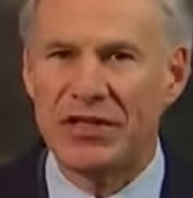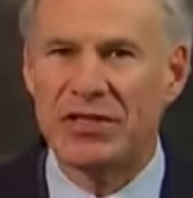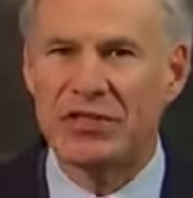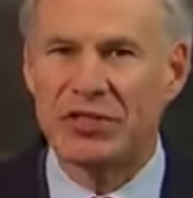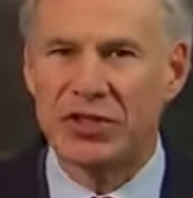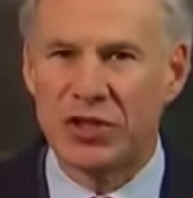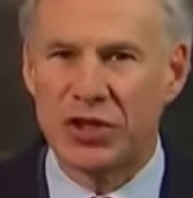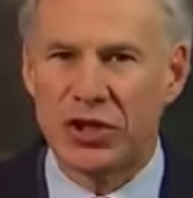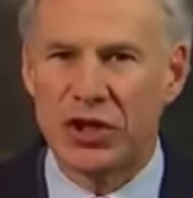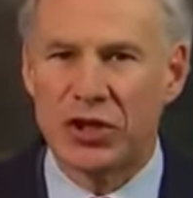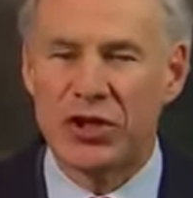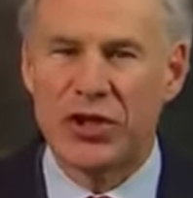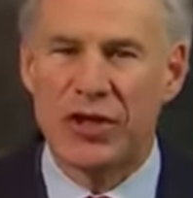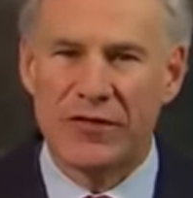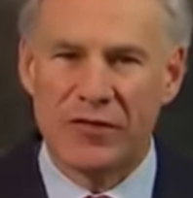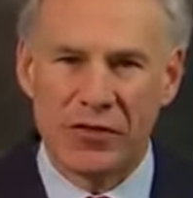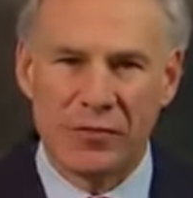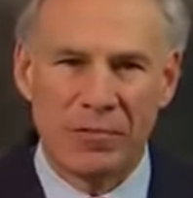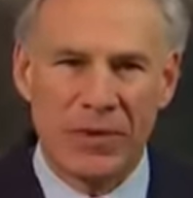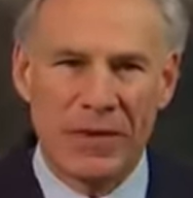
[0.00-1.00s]
and security
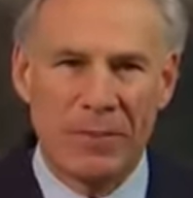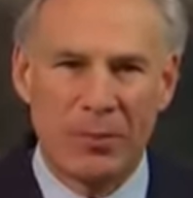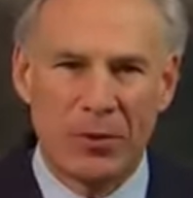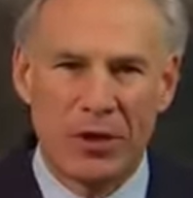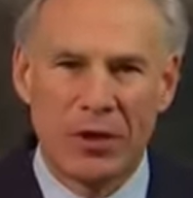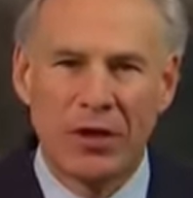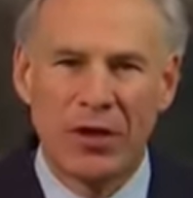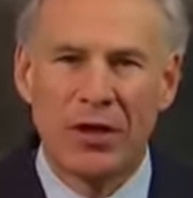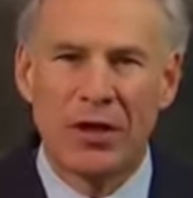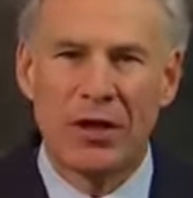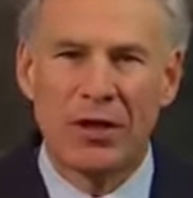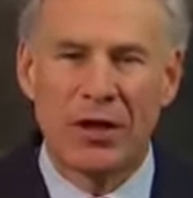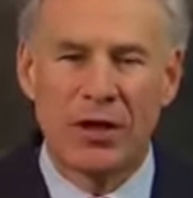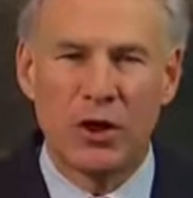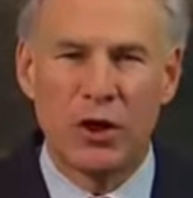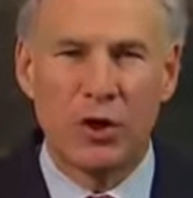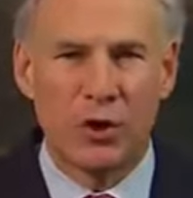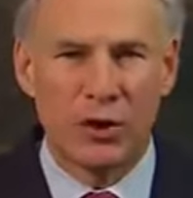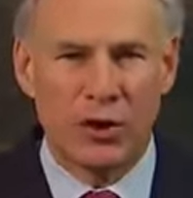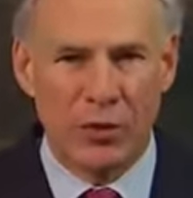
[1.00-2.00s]
of the people uh,
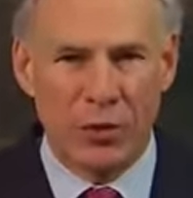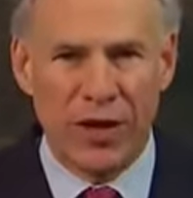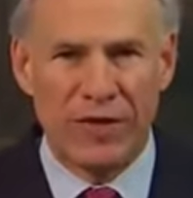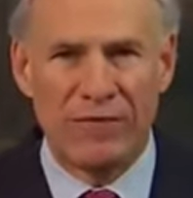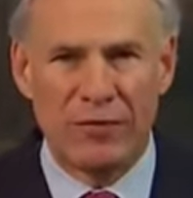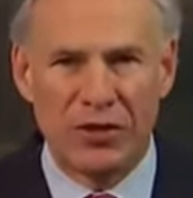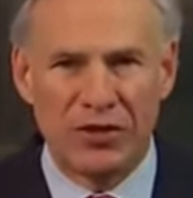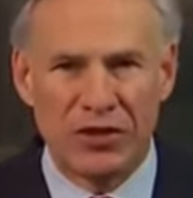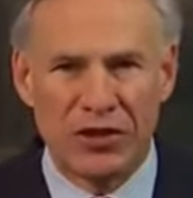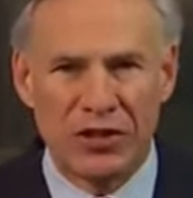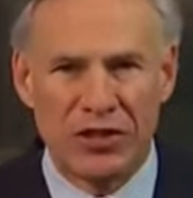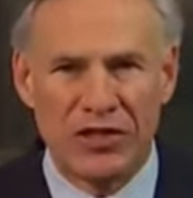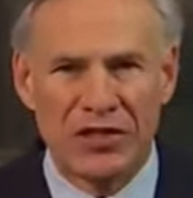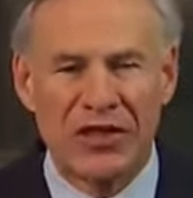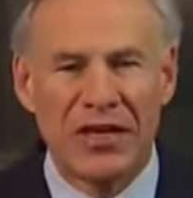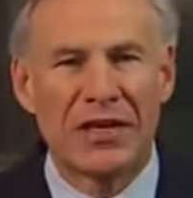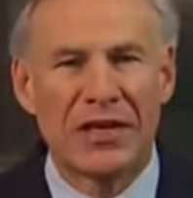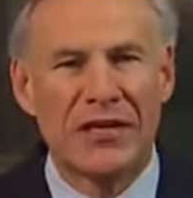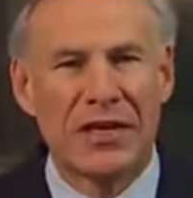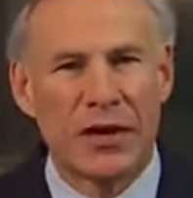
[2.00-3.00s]
who are the refugees
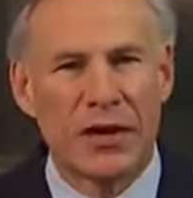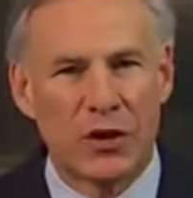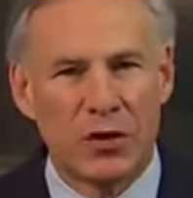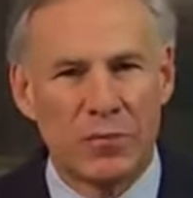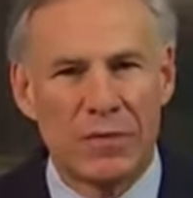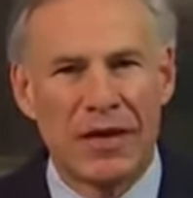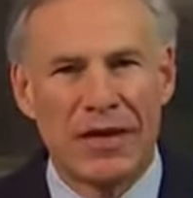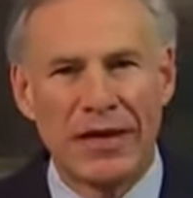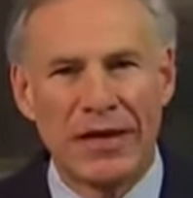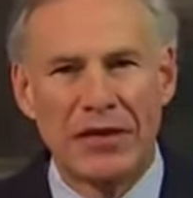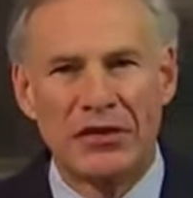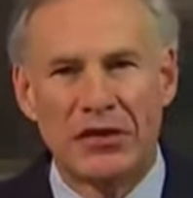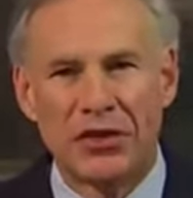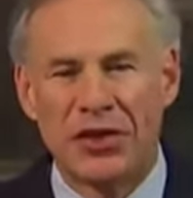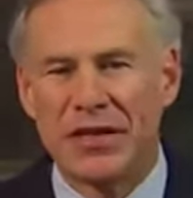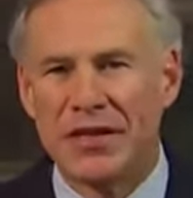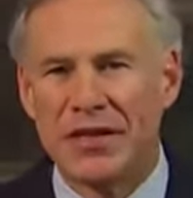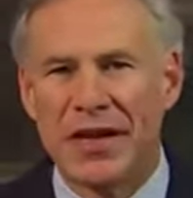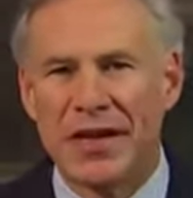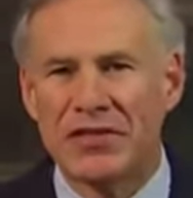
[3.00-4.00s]
they are admitting into the
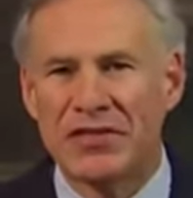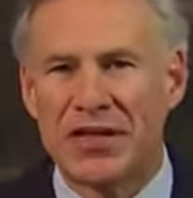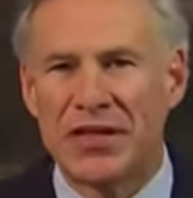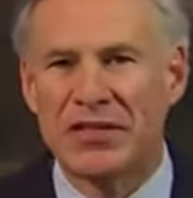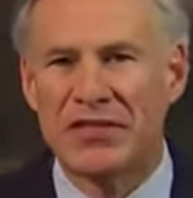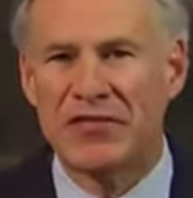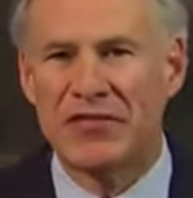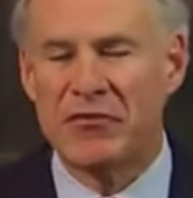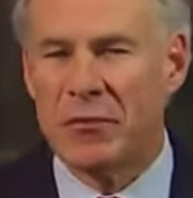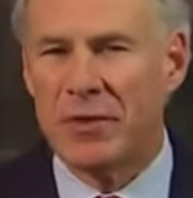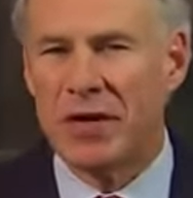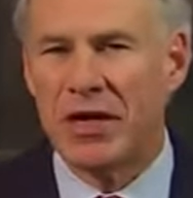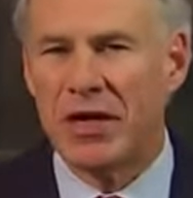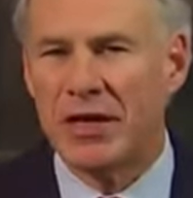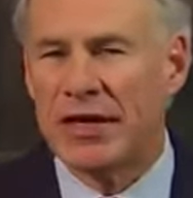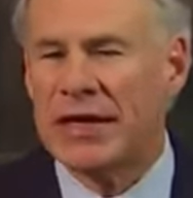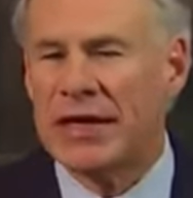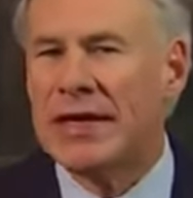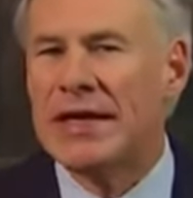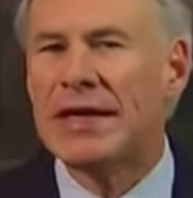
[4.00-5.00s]
United States of
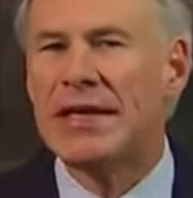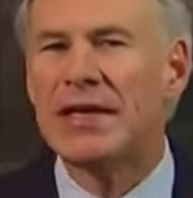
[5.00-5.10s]
America. It